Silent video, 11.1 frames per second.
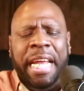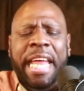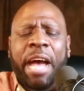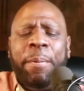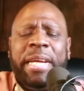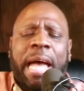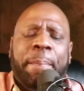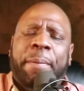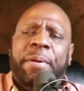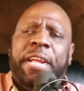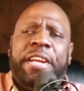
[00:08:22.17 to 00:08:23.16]
and now we got
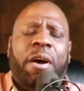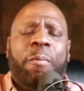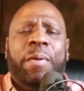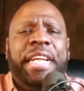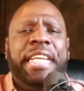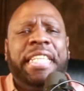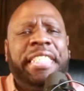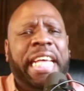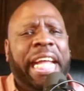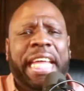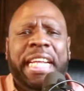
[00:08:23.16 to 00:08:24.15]
people that aren't willing to
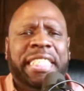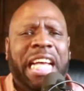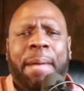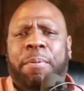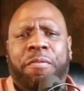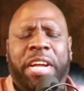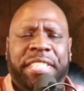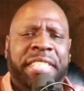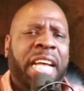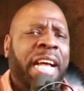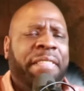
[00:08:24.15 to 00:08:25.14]
take any type of
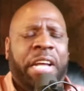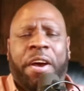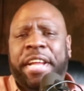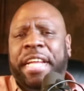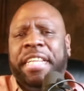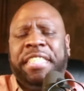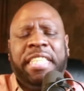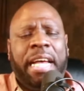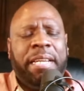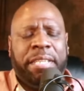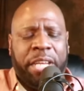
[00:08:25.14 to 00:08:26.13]
risk. They aren't any type.